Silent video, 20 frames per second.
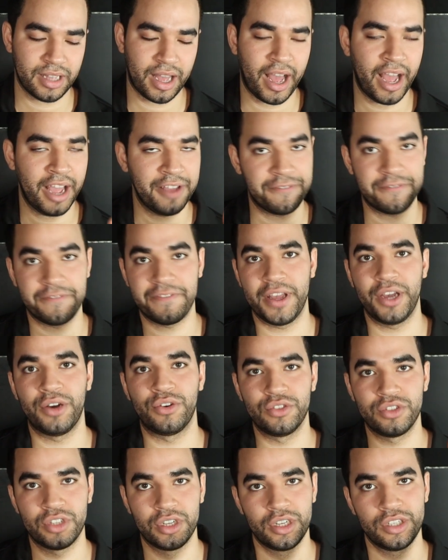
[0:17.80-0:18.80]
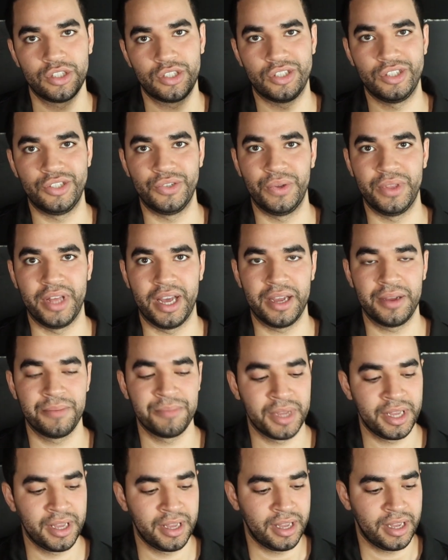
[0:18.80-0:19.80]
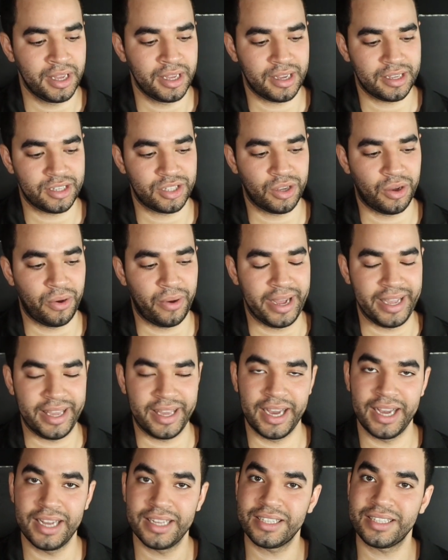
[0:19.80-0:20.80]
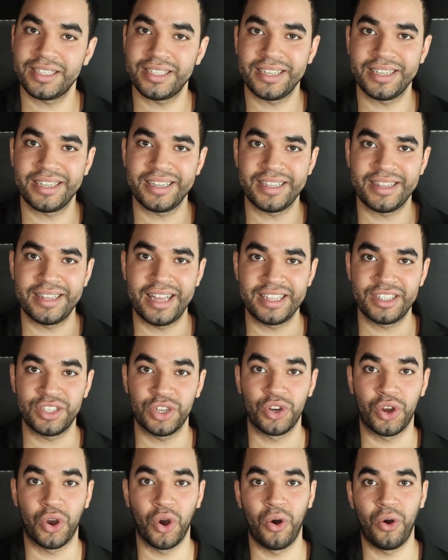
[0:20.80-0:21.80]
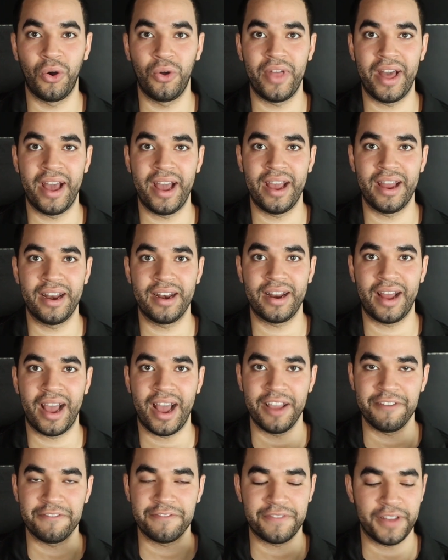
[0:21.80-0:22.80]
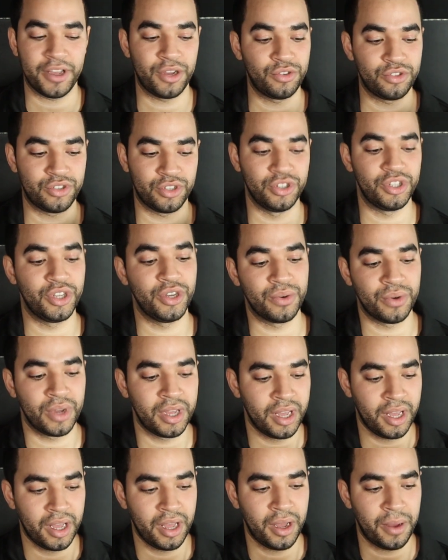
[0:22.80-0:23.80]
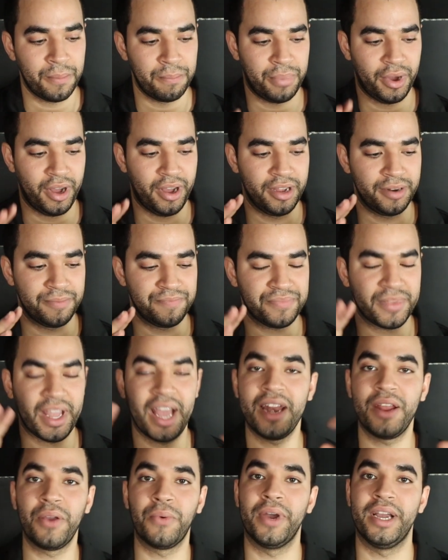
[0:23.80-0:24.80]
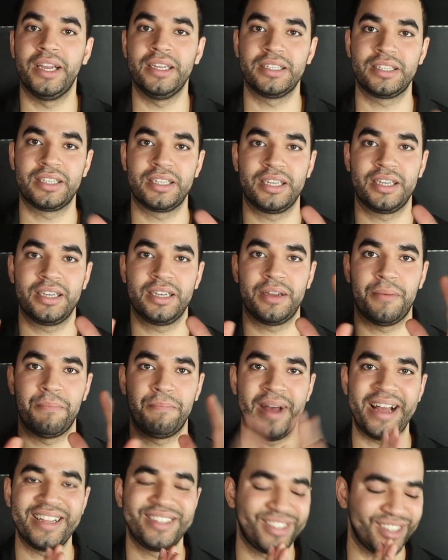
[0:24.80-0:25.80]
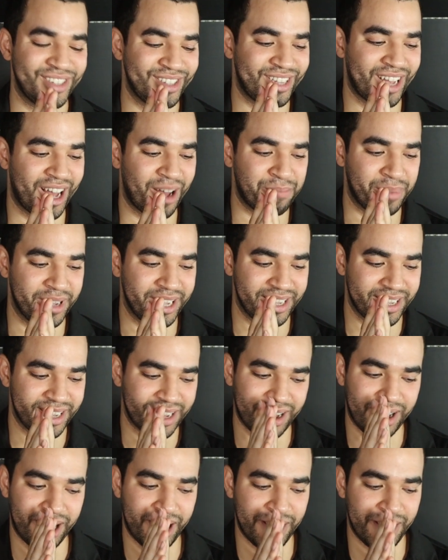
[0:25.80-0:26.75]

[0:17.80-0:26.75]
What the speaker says: I failed to do that. So I guess that's a goal that I failed to do. But anyways, back to the topic.